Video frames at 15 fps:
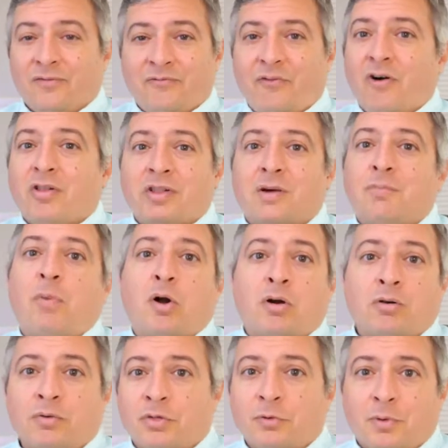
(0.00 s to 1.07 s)
falling
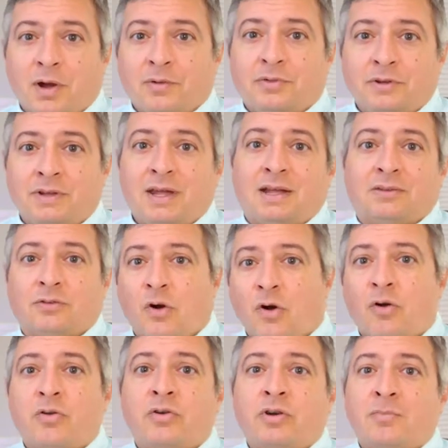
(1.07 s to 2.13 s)
apart throughout the day. It's
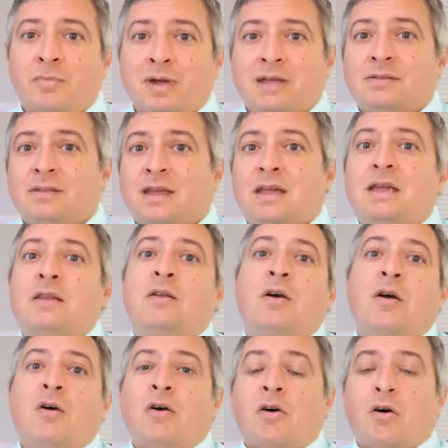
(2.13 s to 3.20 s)
harder to maintain
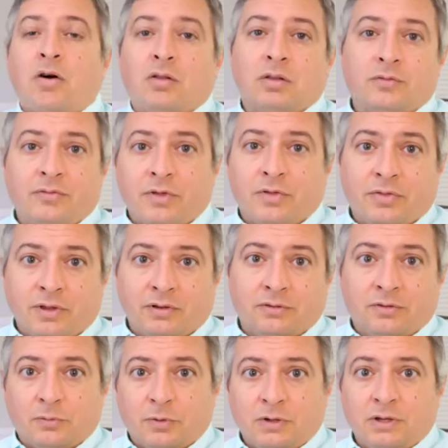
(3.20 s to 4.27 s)
all of the things
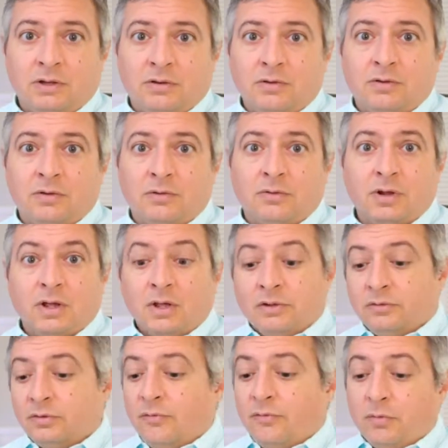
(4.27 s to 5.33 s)
that we need to do.
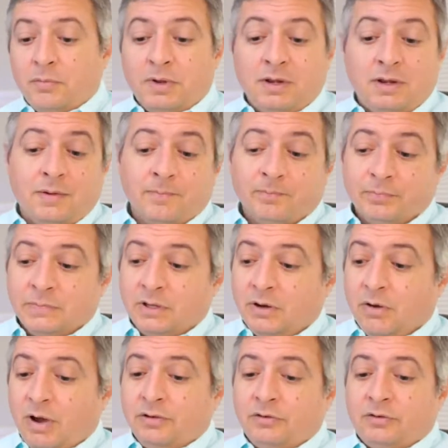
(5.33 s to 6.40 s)
So for me,
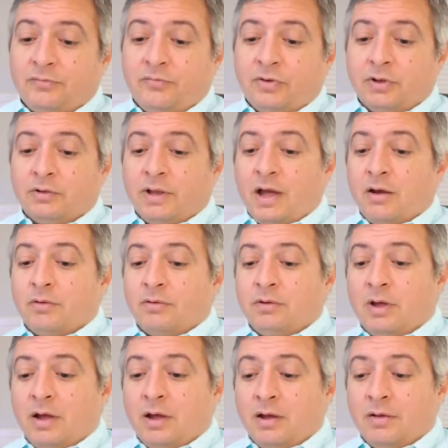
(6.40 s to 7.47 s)
I just filled out
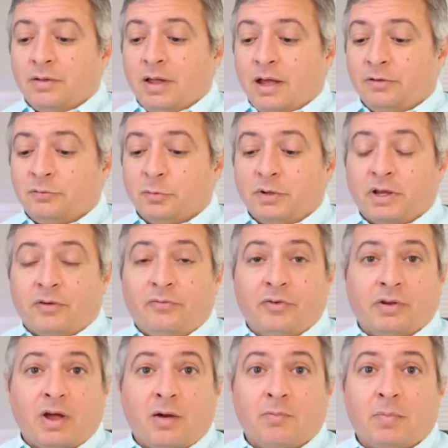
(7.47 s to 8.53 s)
last week, I
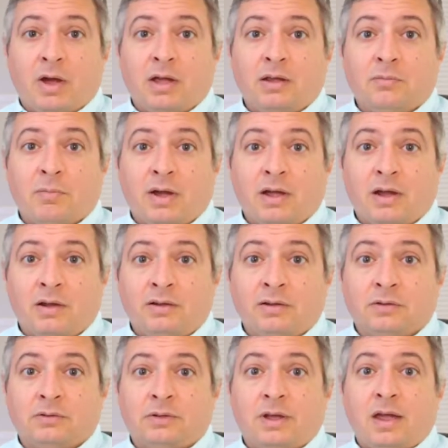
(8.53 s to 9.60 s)
filled out my
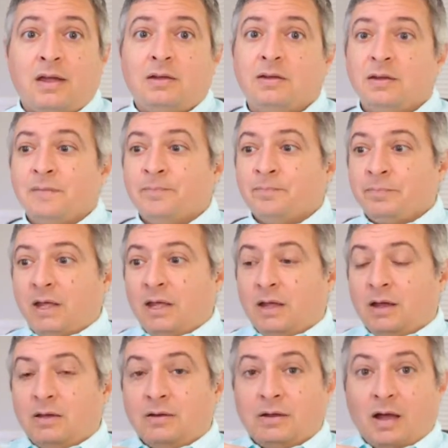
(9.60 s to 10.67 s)
ideal day,
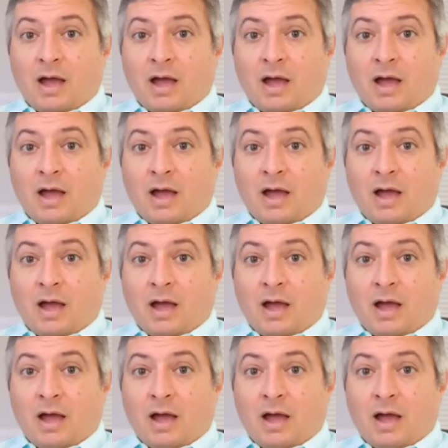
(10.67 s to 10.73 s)
and